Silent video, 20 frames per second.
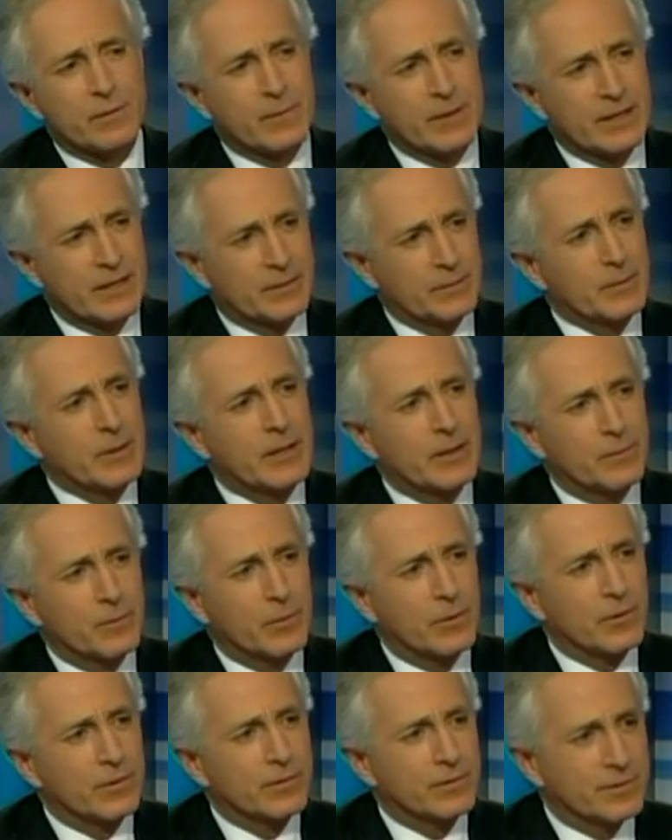million
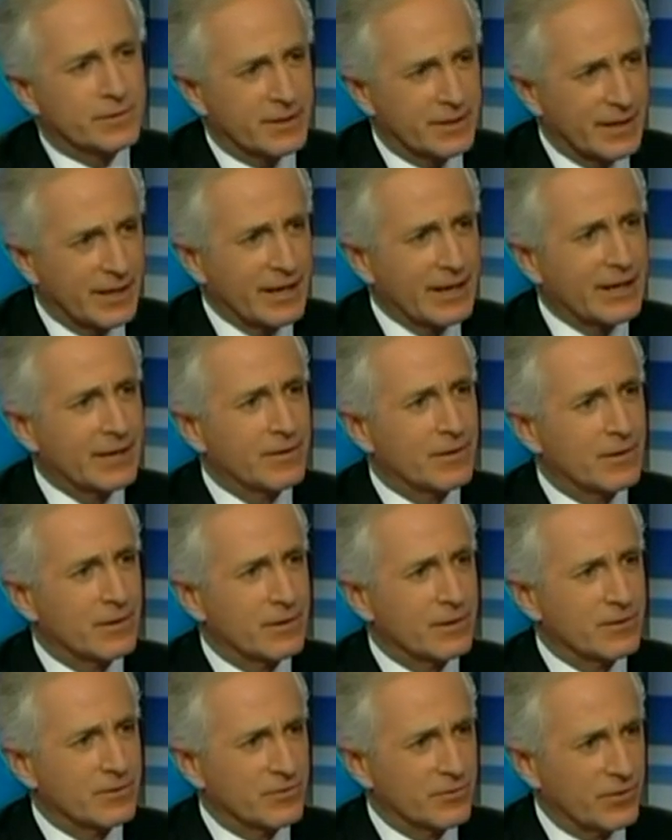people today that
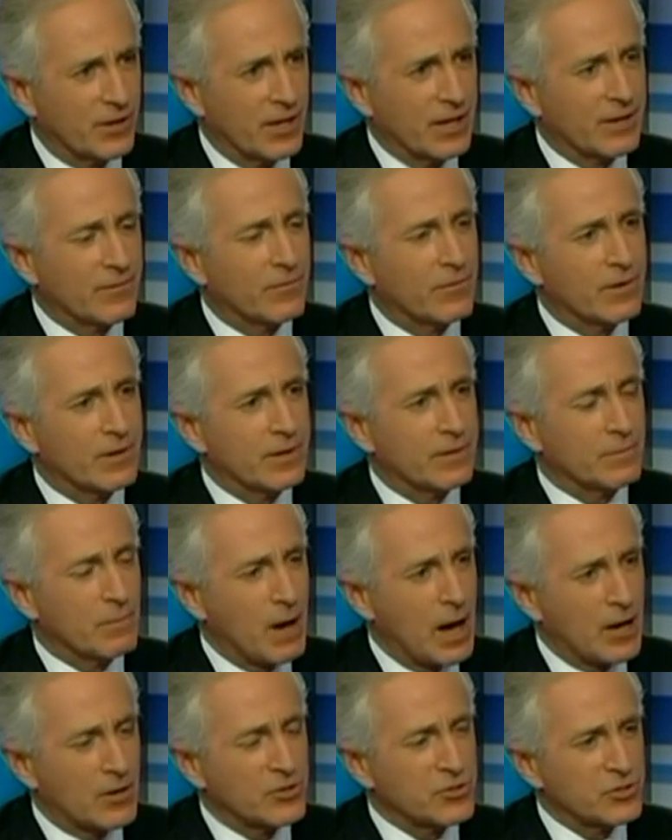are in slavery,
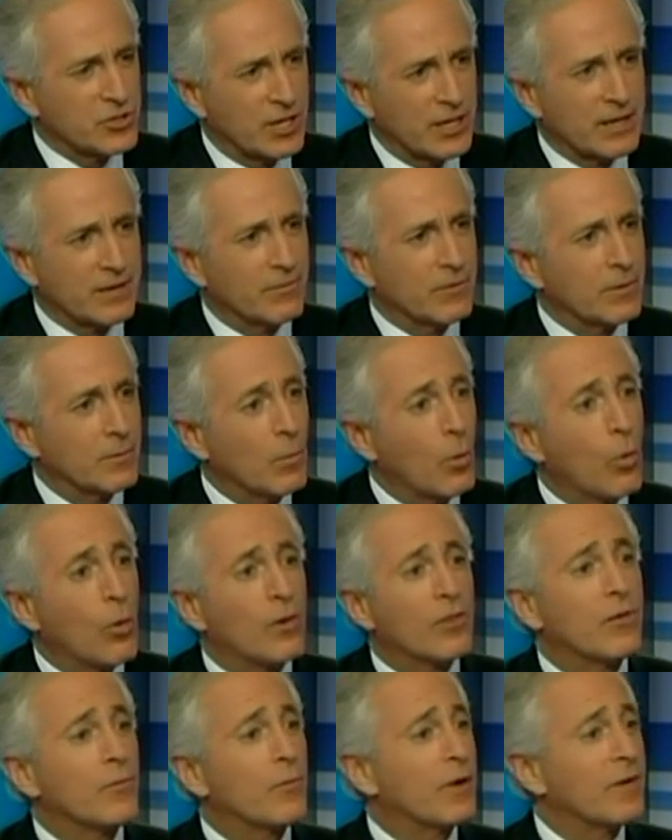modern slavery,
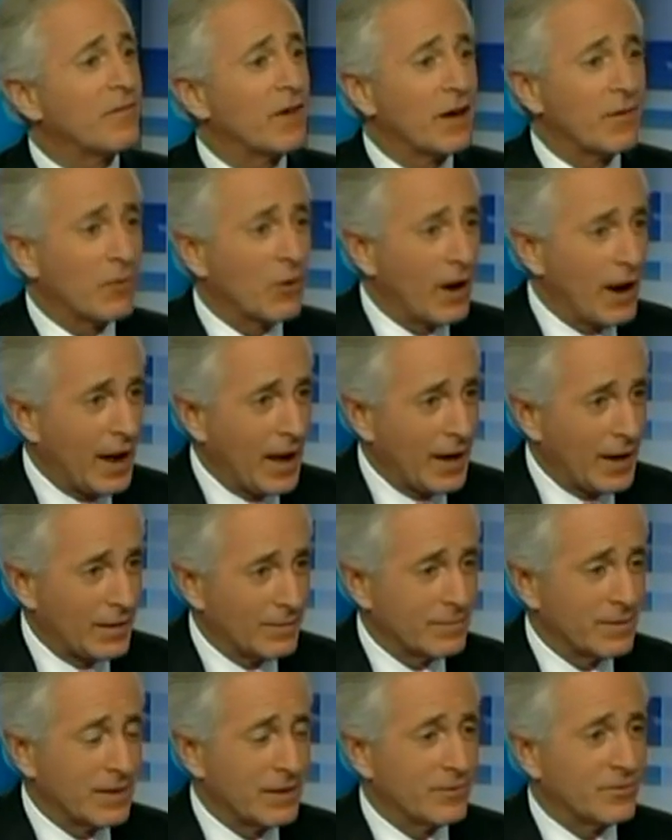more than we've ever had.
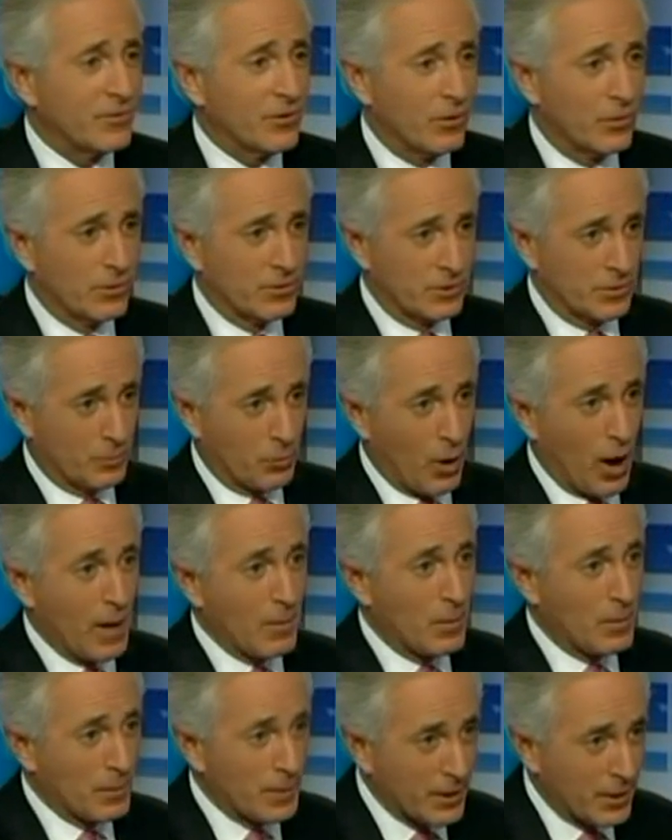And so it's a
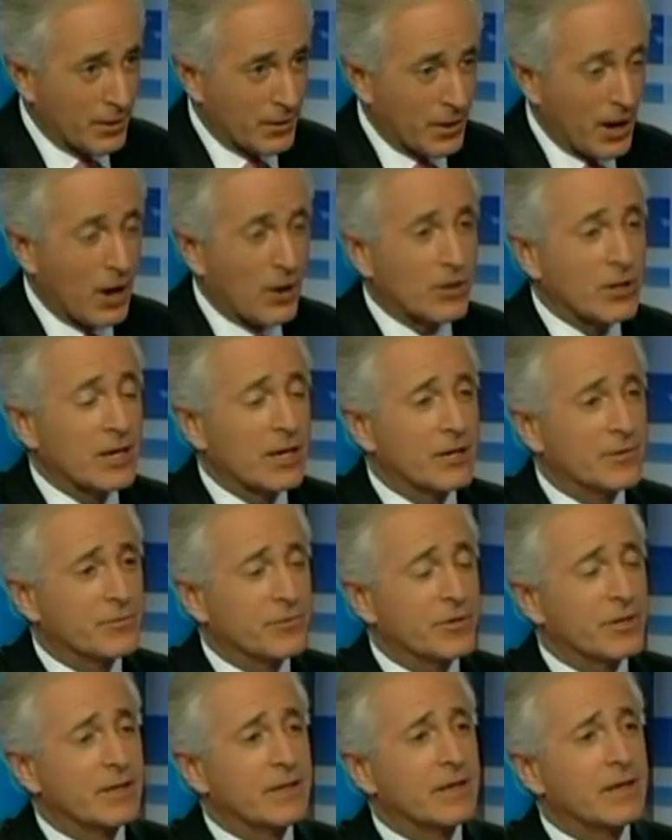problem here in our
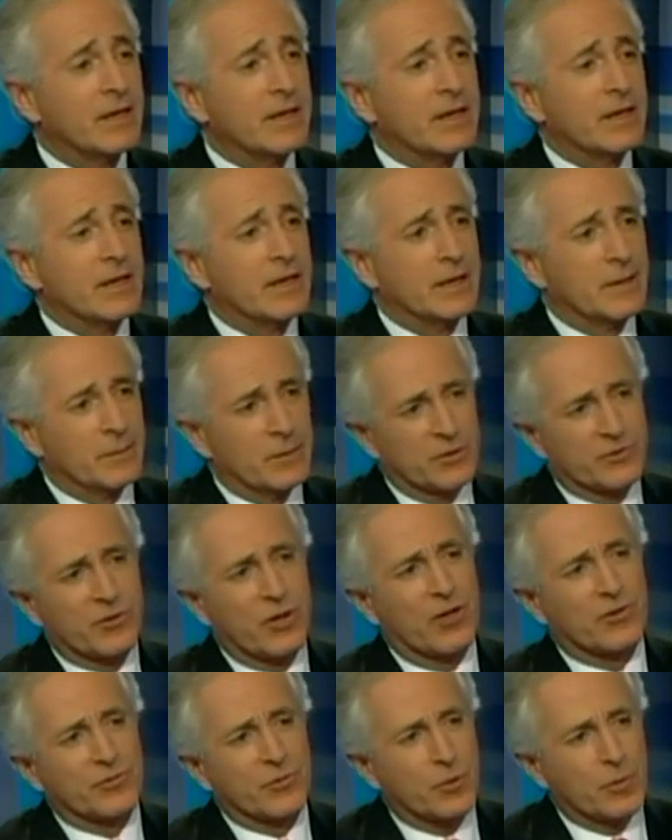country, but it's
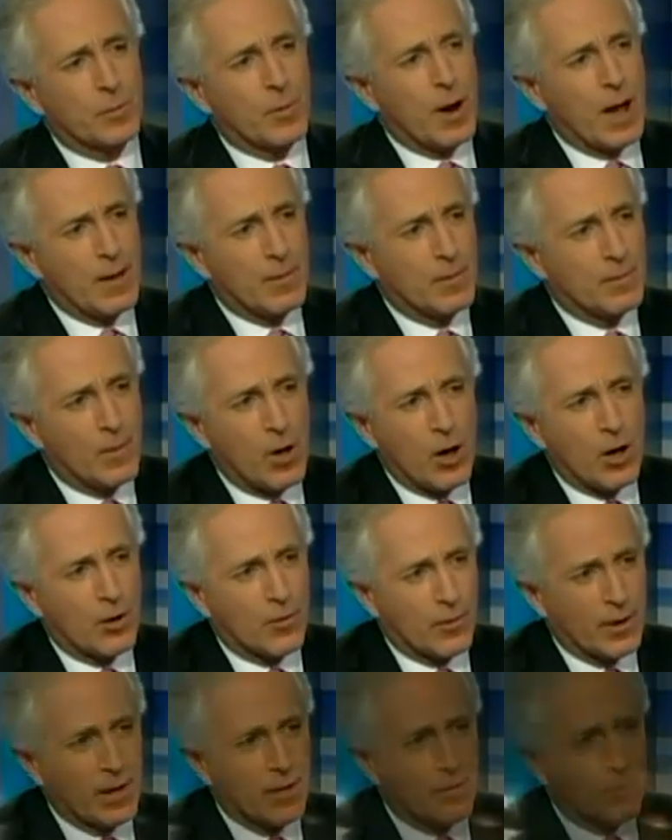also a problem all around